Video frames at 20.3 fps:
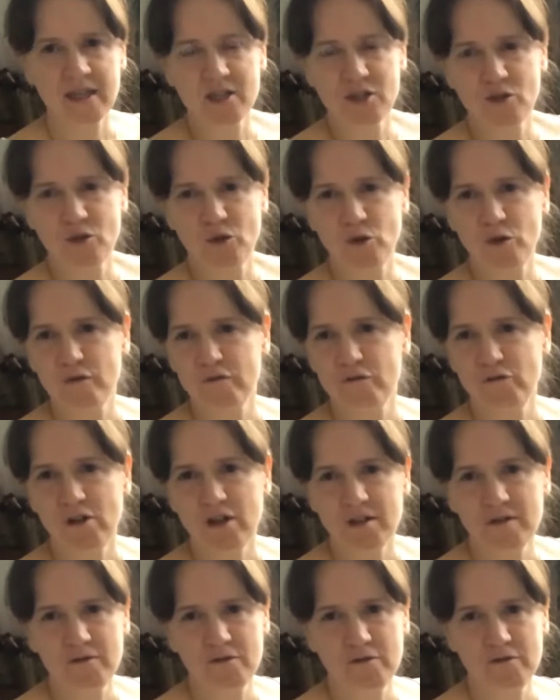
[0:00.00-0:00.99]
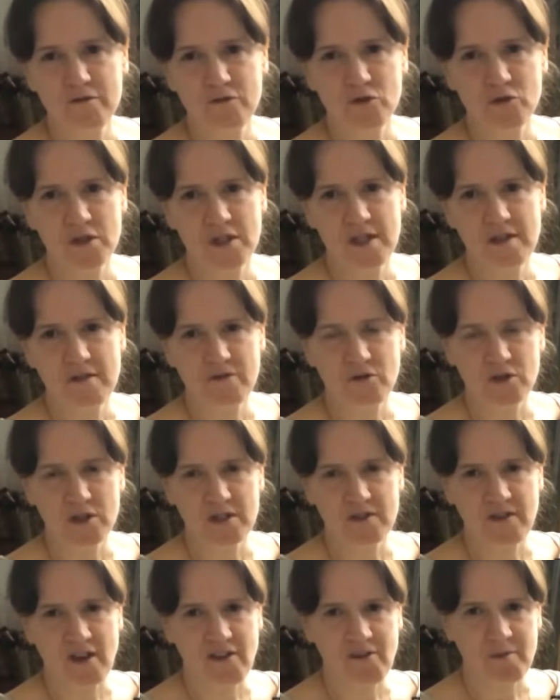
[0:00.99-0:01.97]
So you've worked for
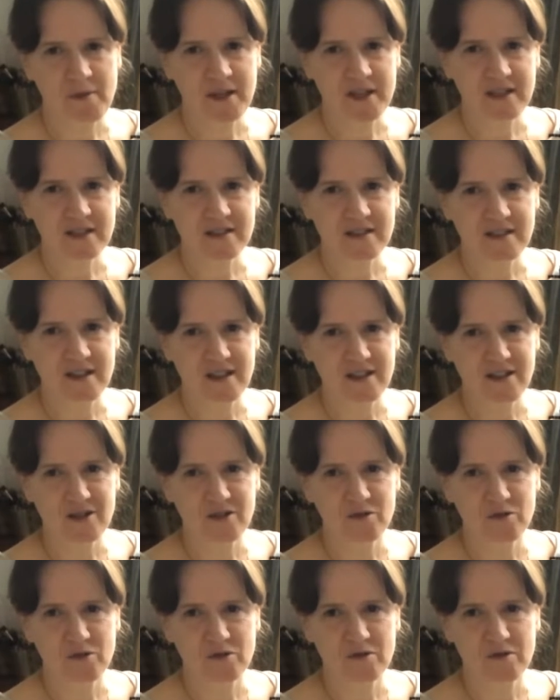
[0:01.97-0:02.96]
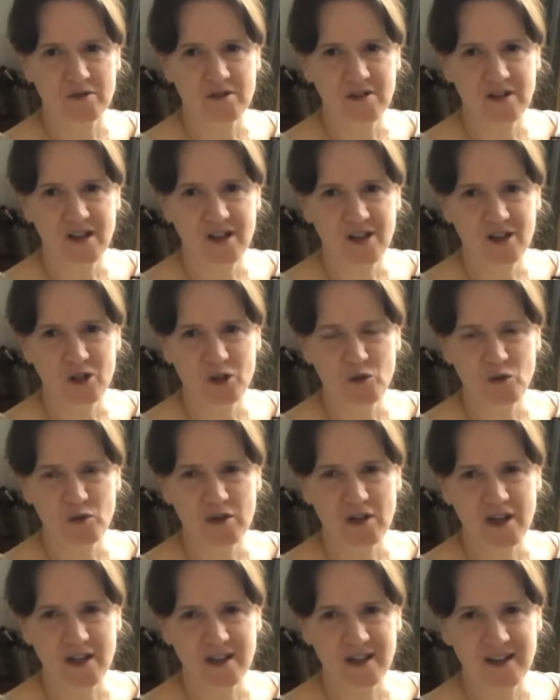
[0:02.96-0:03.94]
40-45 minutes and you would
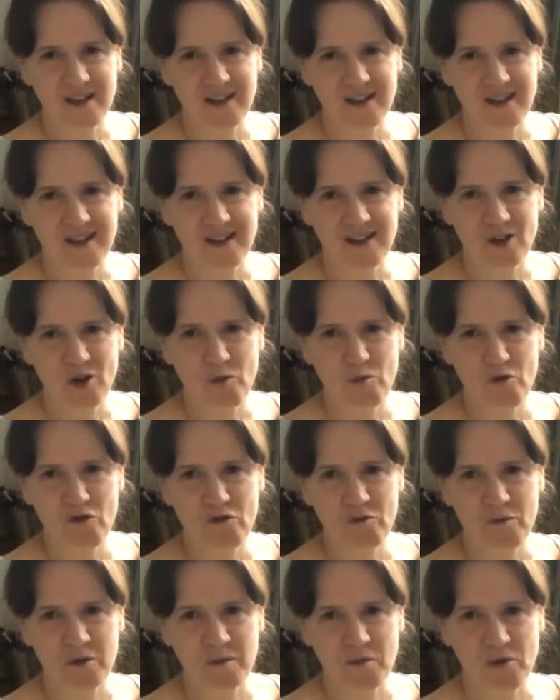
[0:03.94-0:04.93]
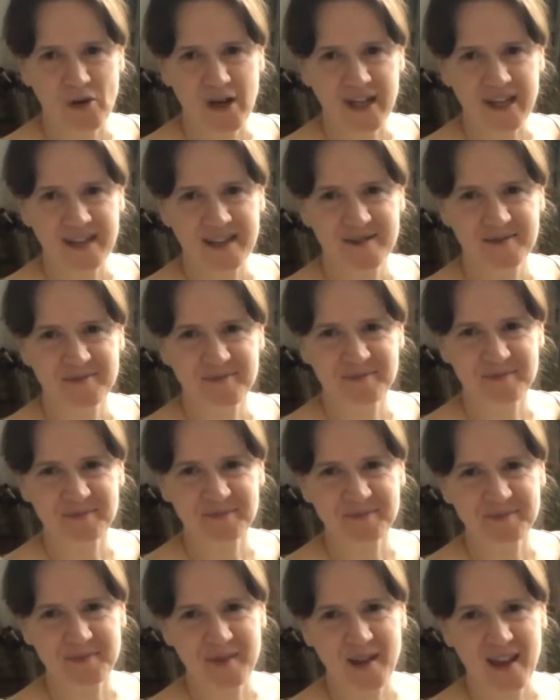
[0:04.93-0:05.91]
like a movement break.
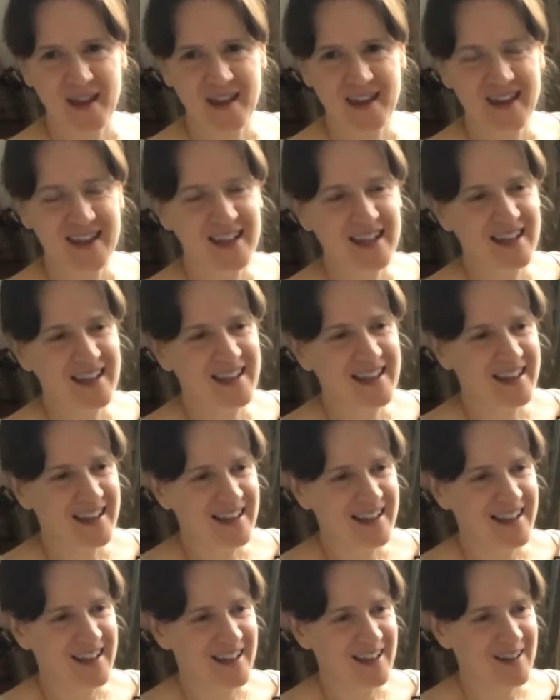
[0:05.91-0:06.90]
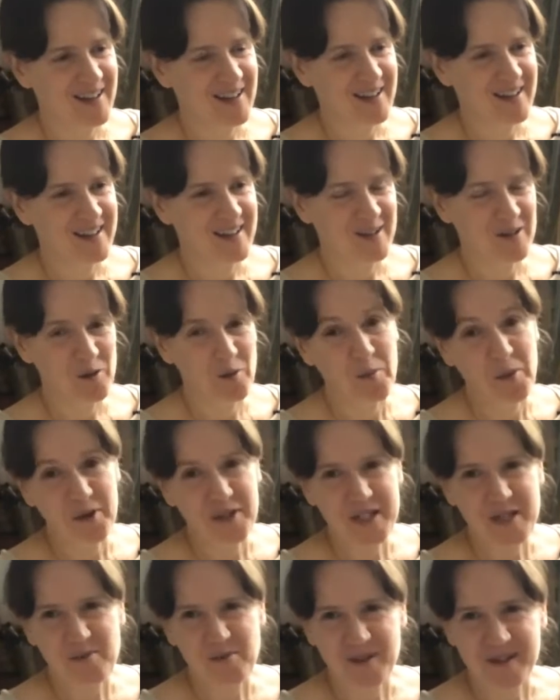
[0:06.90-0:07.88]
Your
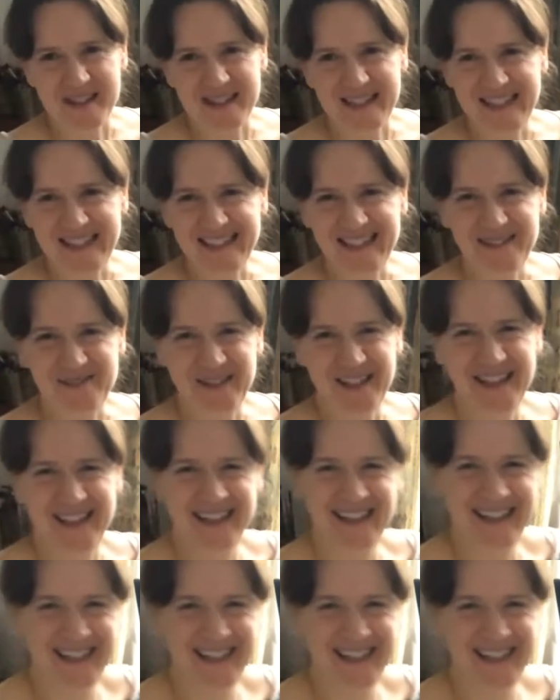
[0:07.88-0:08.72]
body wants it anyway.